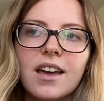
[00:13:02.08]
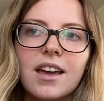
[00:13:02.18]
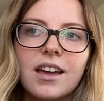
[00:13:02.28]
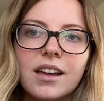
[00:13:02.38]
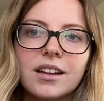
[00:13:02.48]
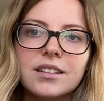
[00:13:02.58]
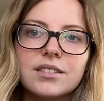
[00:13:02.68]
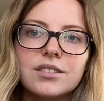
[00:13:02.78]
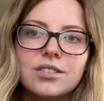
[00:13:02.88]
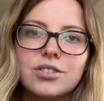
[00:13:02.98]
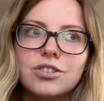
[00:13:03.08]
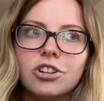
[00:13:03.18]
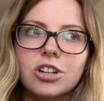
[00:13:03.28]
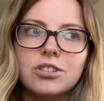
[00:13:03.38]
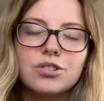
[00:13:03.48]
and
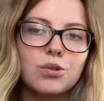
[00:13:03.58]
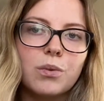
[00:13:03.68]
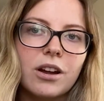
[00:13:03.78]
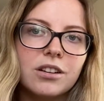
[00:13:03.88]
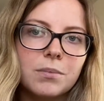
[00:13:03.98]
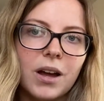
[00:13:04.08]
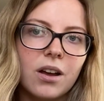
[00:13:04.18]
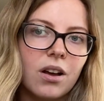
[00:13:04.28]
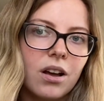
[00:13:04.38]
you're surrounded by